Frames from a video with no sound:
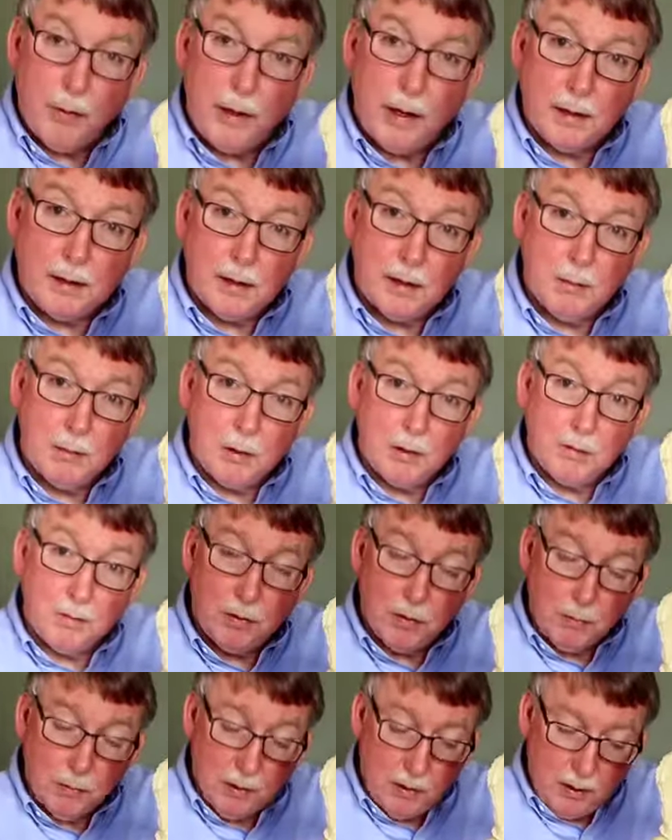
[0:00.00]
that tibia and
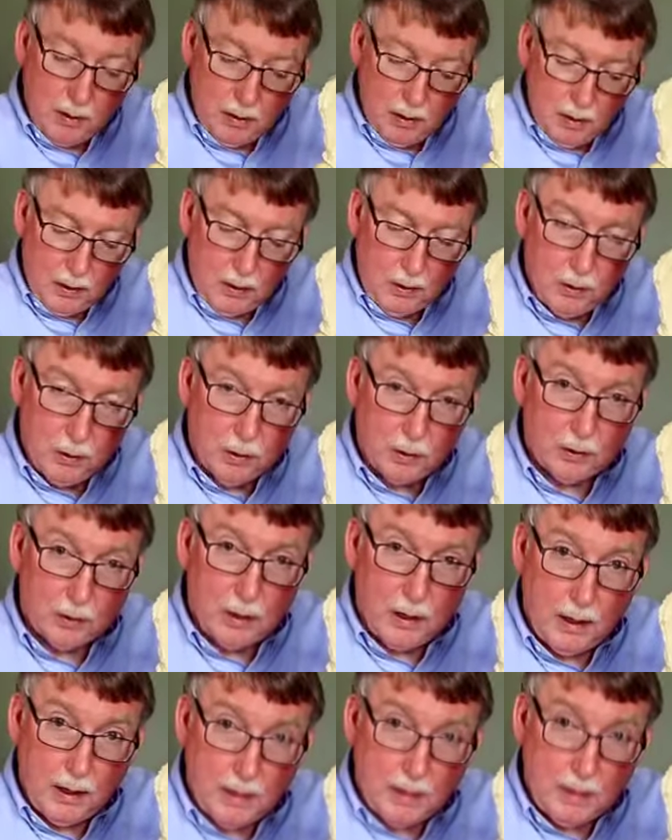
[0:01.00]
fibula are hooked
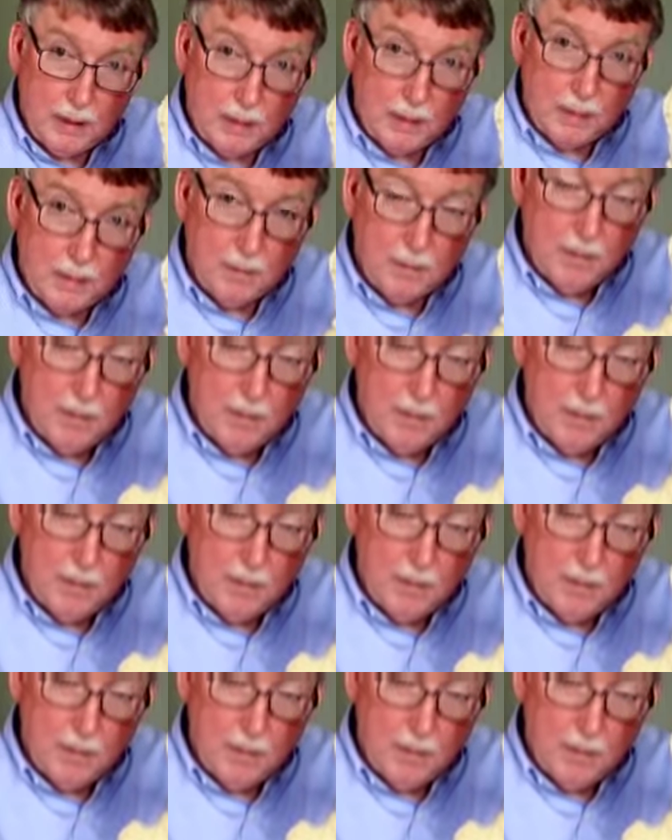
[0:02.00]
on, and